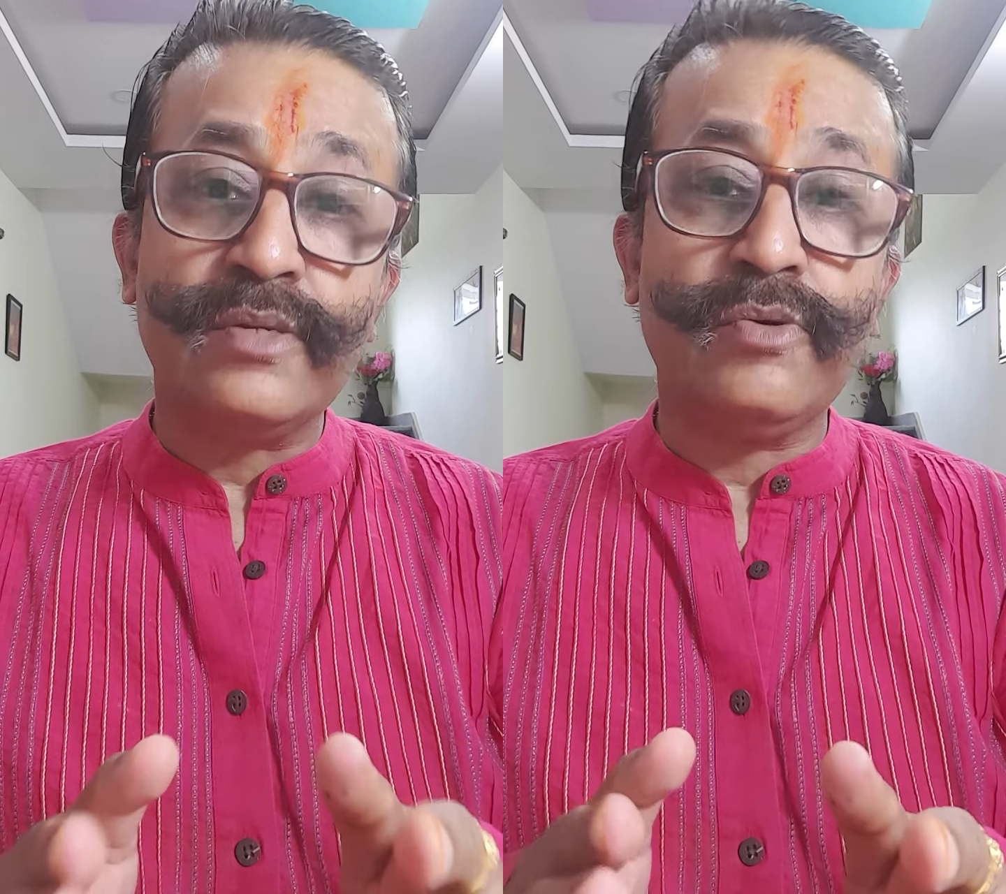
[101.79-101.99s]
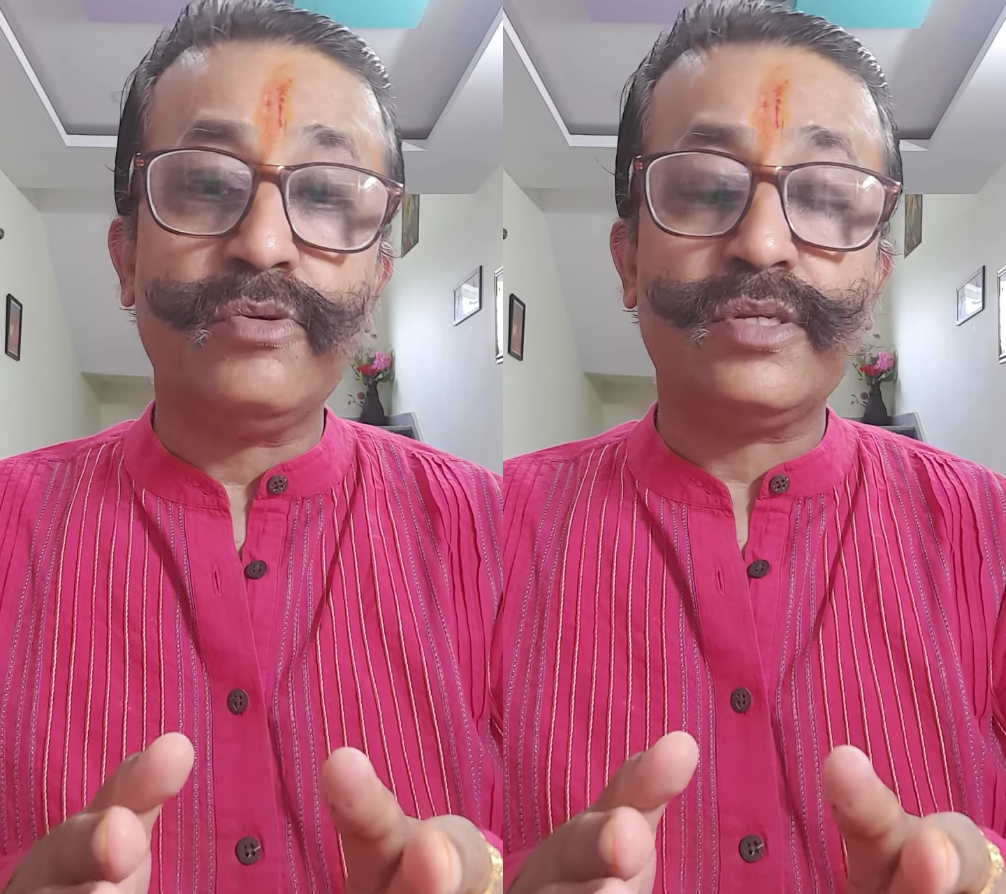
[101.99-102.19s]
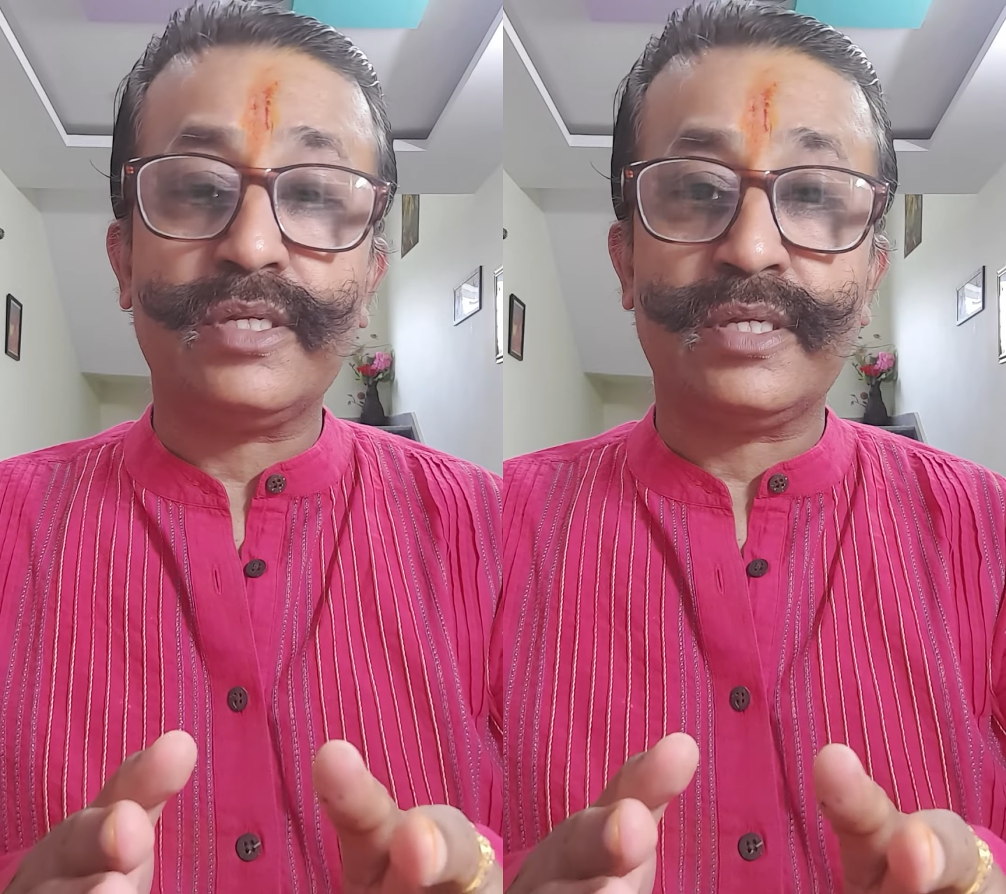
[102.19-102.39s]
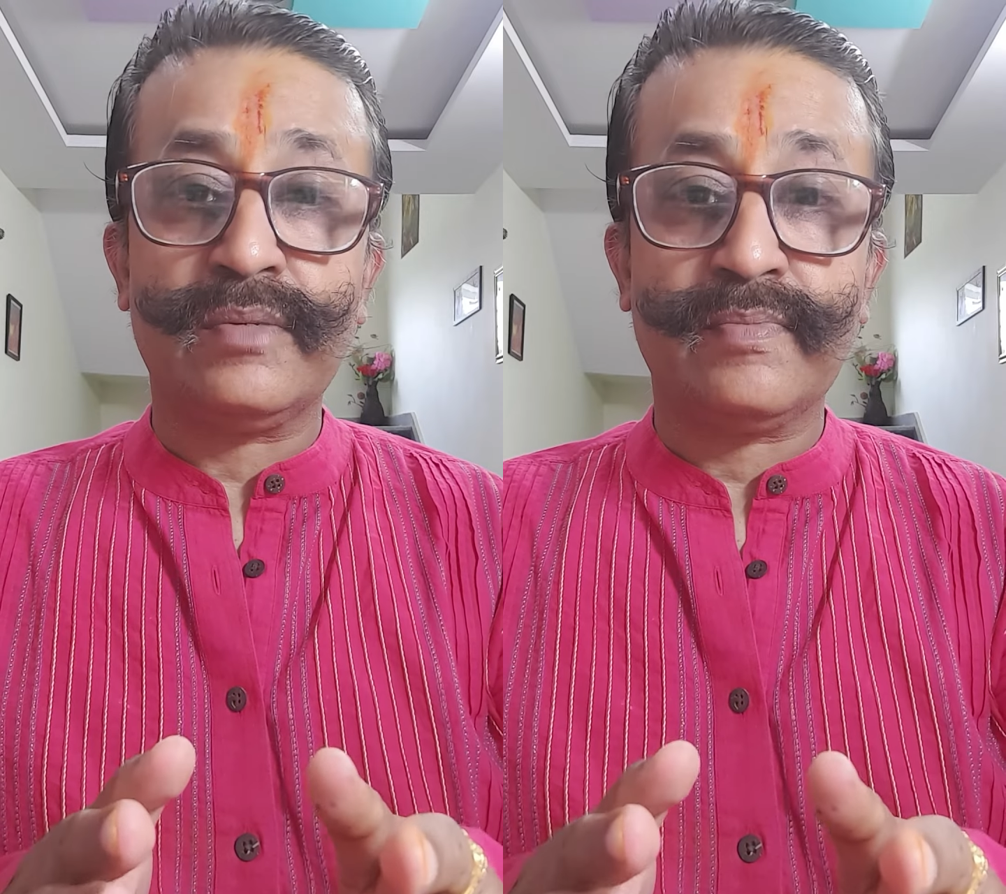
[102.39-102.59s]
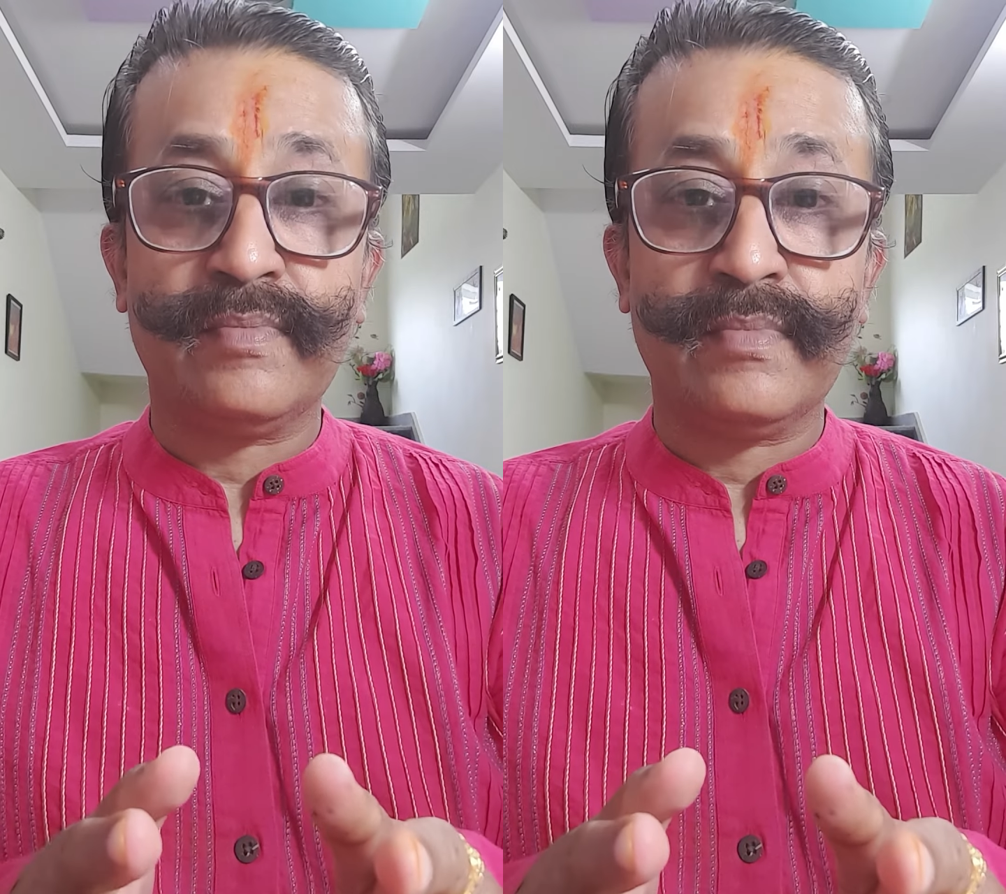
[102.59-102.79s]
roots
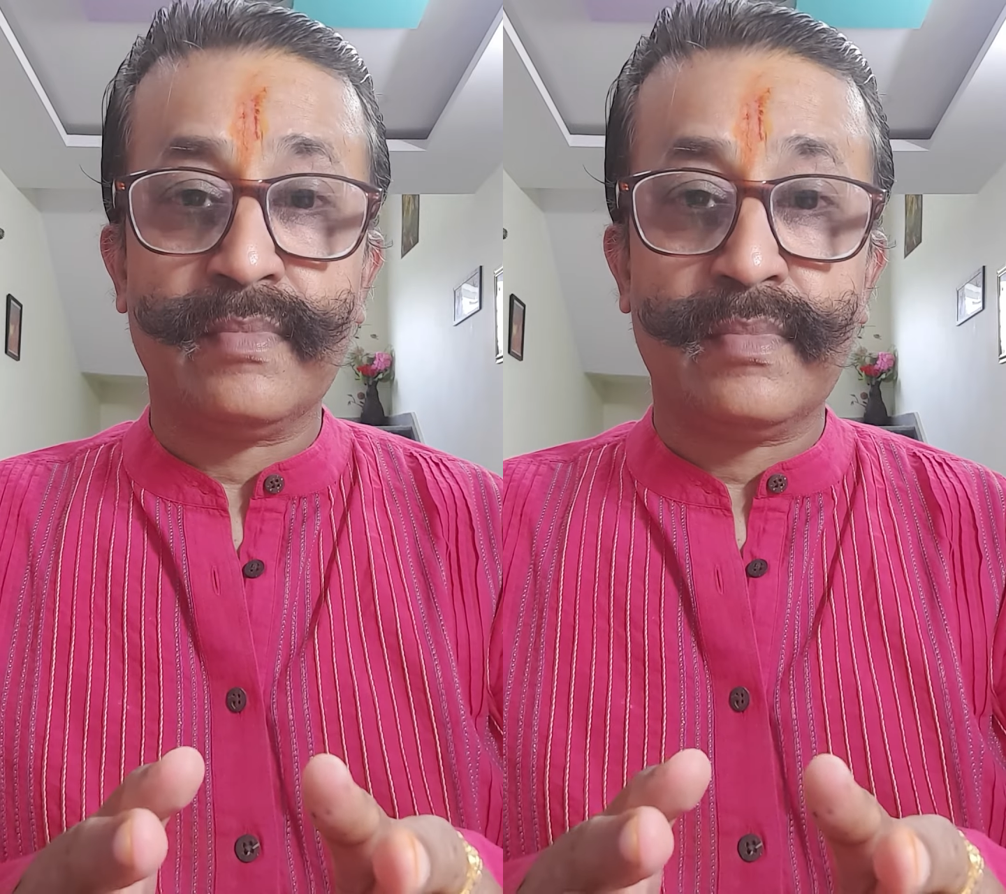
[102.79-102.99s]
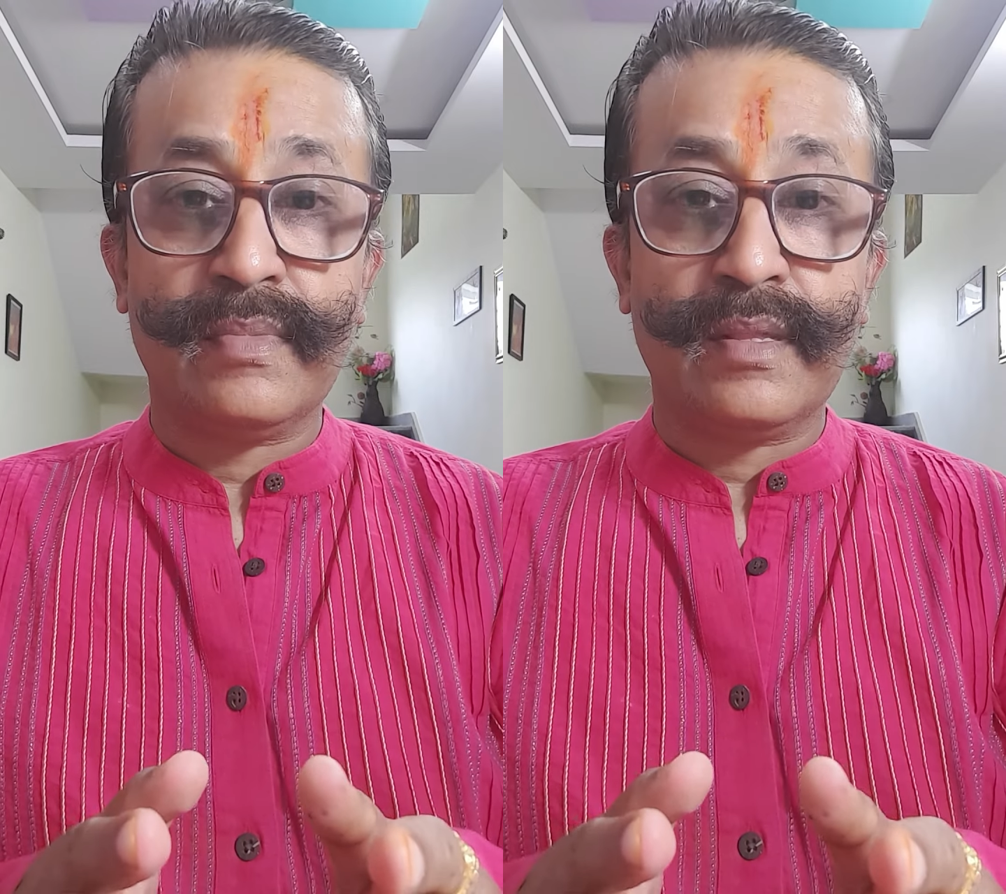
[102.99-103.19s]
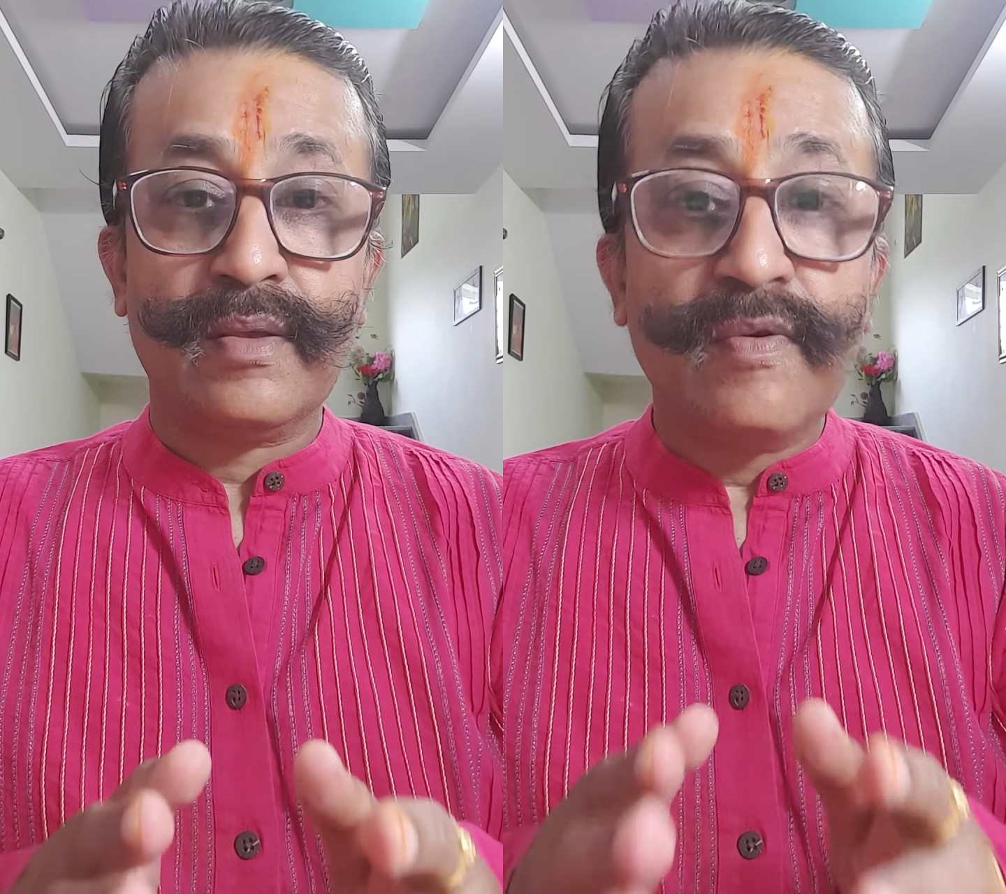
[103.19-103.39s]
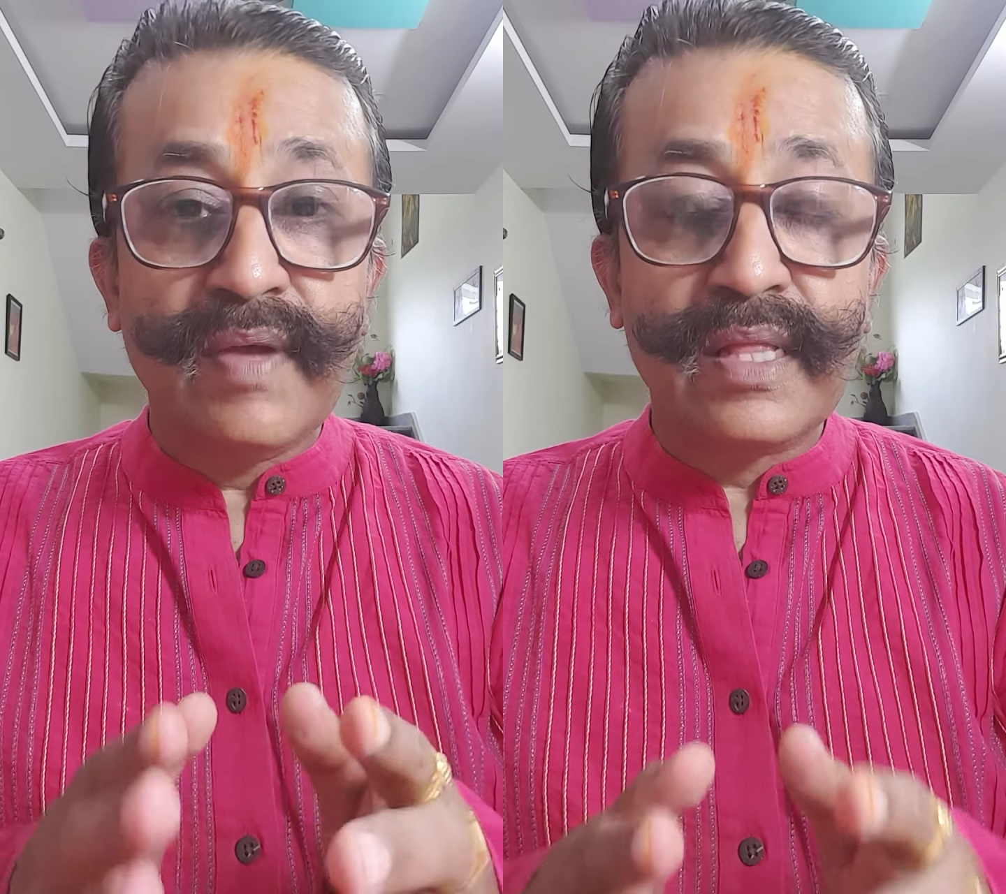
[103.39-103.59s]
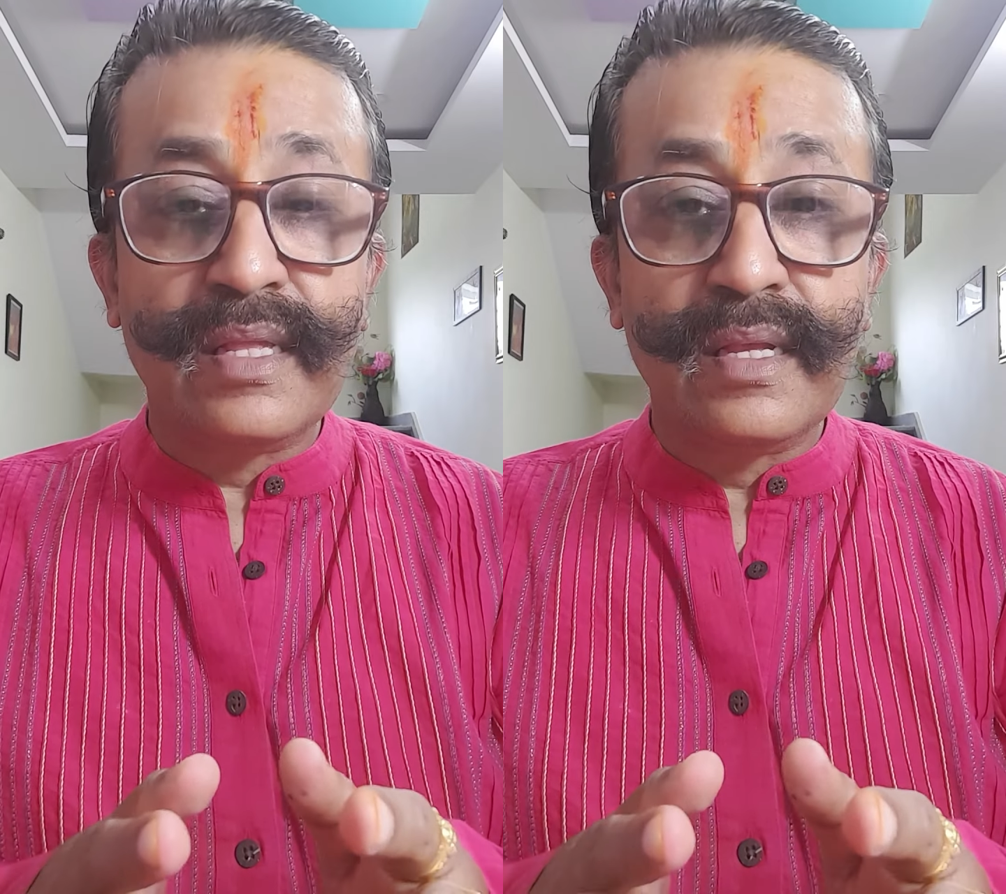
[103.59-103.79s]

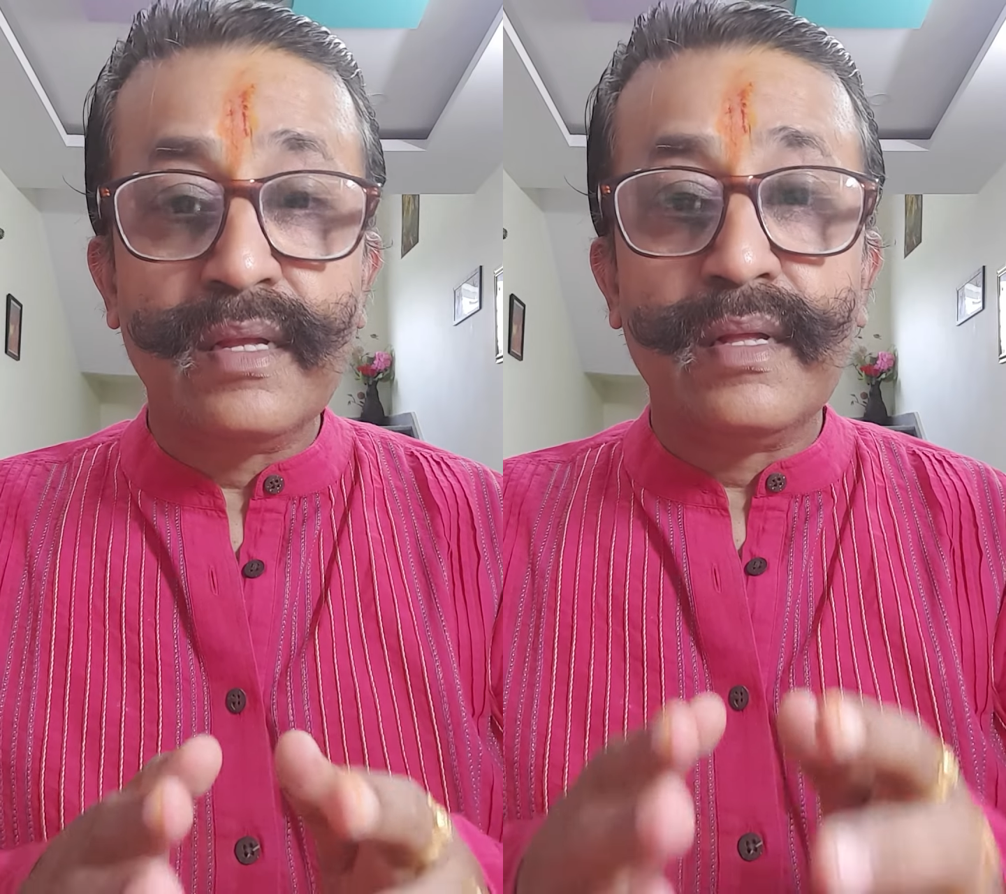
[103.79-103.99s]
with